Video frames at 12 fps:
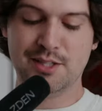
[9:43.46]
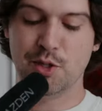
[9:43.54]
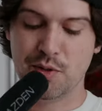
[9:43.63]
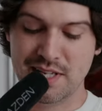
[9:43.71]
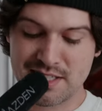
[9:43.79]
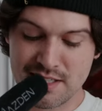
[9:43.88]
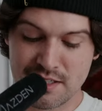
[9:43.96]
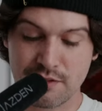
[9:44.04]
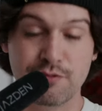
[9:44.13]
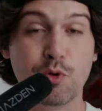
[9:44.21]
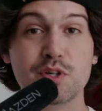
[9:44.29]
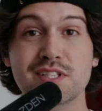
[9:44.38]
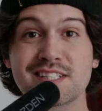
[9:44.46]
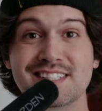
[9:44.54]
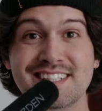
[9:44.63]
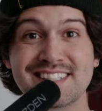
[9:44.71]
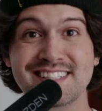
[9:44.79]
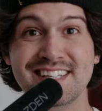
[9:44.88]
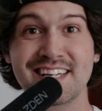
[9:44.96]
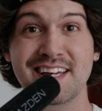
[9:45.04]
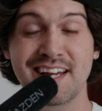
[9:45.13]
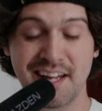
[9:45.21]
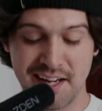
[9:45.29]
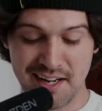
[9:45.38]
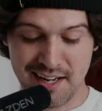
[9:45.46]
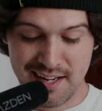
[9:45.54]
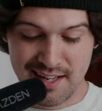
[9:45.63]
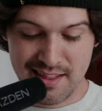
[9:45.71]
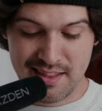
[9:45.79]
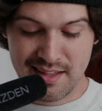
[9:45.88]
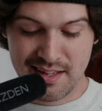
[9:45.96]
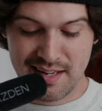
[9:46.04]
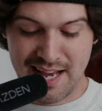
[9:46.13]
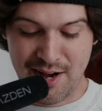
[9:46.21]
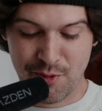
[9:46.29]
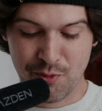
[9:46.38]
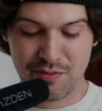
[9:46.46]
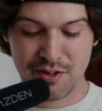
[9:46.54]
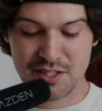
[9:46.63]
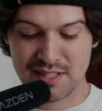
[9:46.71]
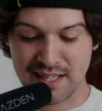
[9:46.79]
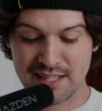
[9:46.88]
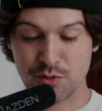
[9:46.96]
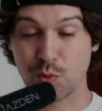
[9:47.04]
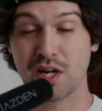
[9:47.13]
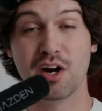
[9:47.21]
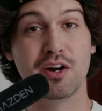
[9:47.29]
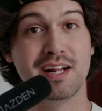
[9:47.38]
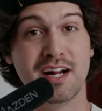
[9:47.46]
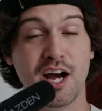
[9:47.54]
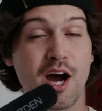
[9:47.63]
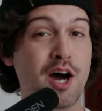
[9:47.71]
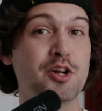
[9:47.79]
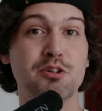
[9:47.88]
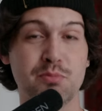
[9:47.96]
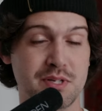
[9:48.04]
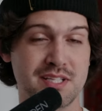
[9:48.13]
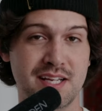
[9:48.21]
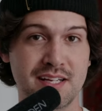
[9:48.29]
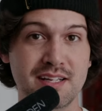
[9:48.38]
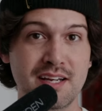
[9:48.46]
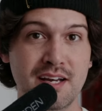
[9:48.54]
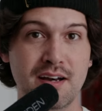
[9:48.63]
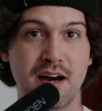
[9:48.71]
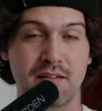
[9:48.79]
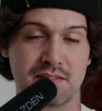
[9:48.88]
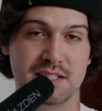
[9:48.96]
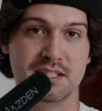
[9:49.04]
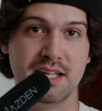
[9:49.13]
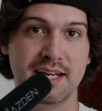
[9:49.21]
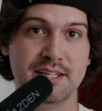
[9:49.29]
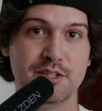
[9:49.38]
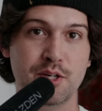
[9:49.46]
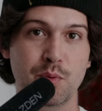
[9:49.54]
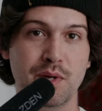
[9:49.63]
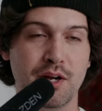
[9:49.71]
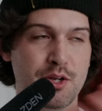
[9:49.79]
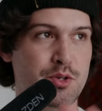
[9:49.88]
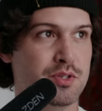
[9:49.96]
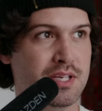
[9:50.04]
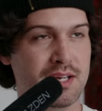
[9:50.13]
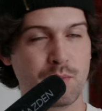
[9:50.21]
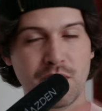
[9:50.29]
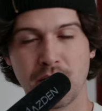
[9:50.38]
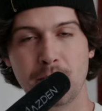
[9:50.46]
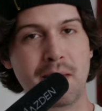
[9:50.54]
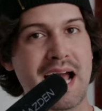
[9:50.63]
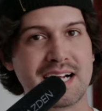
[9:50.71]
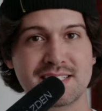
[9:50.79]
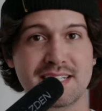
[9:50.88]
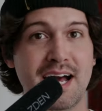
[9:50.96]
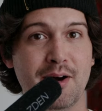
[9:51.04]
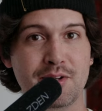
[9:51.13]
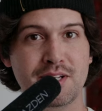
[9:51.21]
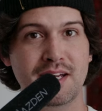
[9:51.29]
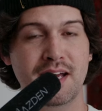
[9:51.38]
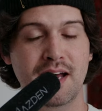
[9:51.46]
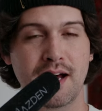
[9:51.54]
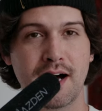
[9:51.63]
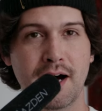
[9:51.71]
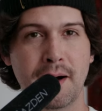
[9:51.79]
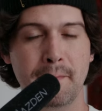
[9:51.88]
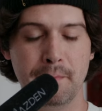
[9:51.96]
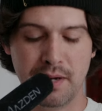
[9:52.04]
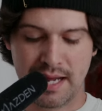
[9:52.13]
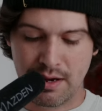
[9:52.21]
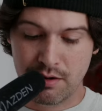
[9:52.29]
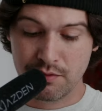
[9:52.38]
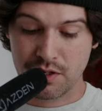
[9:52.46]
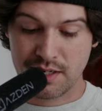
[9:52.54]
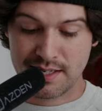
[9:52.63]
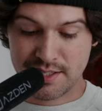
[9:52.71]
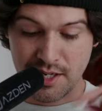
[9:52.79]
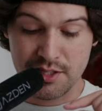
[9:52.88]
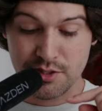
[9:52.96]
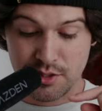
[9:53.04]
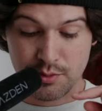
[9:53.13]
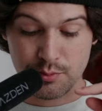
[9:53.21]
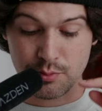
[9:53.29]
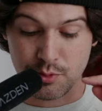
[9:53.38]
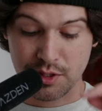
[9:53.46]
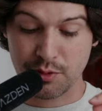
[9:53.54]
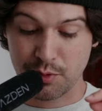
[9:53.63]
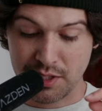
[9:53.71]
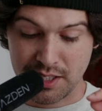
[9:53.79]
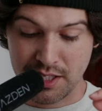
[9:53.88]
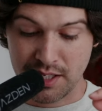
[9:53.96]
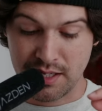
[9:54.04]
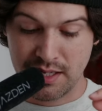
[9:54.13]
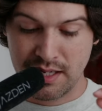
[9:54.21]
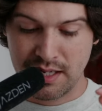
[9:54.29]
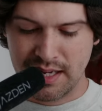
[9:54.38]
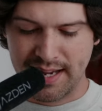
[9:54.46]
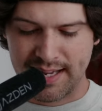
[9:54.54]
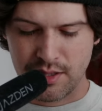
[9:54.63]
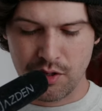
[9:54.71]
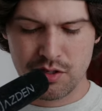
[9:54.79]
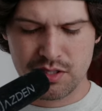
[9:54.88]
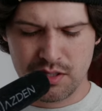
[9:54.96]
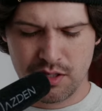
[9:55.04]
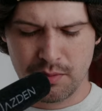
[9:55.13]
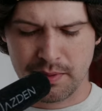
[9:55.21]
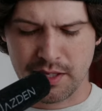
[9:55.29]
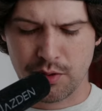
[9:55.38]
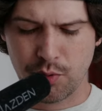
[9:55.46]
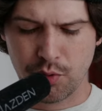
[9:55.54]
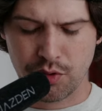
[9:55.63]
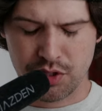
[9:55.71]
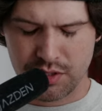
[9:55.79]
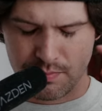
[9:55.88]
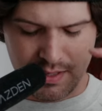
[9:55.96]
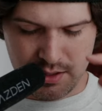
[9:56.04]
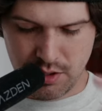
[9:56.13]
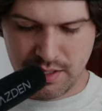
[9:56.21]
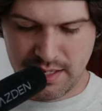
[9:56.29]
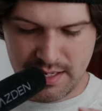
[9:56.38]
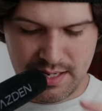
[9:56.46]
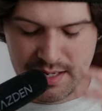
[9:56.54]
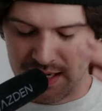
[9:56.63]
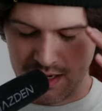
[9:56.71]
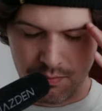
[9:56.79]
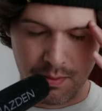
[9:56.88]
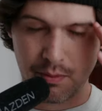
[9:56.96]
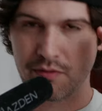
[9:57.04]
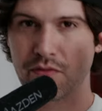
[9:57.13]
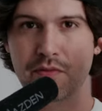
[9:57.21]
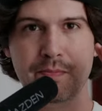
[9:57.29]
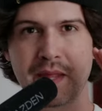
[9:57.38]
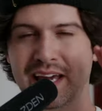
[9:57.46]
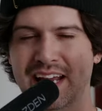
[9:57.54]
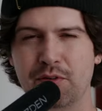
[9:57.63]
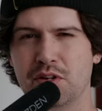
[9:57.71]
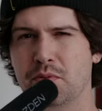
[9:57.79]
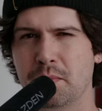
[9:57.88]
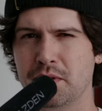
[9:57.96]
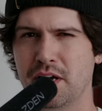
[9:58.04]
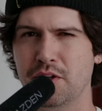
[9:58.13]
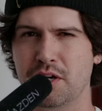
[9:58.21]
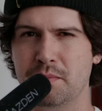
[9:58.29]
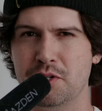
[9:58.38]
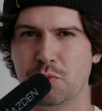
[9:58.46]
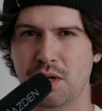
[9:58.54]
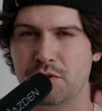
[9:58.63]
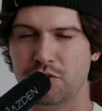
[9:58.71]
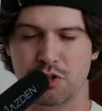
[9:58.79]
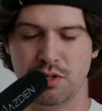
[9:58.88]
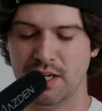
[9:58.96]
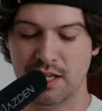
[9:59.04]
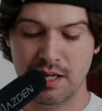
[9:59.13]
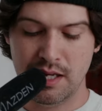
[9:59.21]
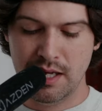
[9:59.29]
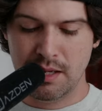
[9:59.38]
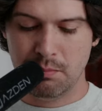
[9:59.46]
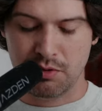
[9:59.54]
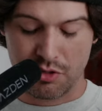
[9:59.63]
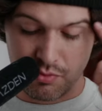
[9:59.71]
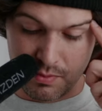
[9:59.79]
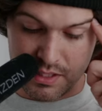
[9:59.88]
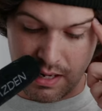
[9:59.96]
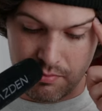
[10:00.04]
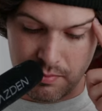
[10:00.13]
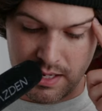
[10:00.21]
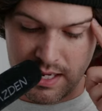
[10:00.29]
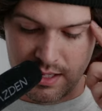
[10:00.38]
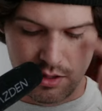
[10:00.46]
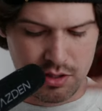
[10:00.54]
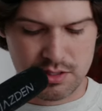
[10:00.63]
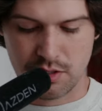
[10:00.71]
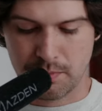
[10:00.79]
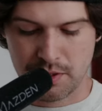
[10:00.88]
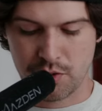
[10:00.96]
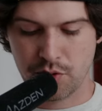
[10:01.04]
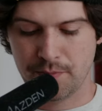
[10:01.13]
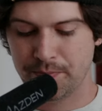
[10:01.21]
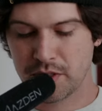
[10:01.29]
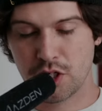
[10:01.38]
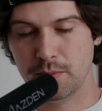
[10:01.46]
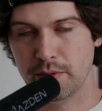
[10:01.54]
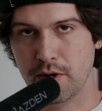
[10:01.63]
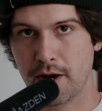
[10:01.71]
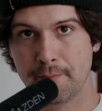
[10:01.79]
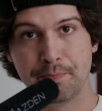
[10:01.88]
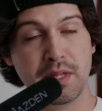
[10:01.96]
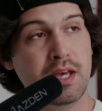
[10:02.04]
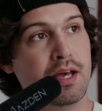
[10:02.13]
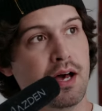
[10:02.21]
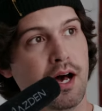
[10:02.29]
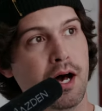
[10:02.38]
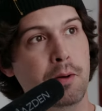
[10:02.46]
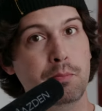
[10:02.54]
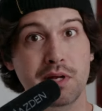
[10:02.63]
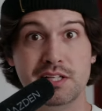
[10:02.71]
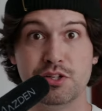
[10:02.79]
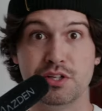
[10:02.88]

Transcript: so this is the Forza 60. Now, first thing is we are at 100% of this light, so we are maxed out. But however, it does look really, really good. It looks a little bit cooler just by looking at it. I can't really remember the other image when I was shooting it, but just from the top of my head, it looks a little bit cooler. Could be wrong. But as you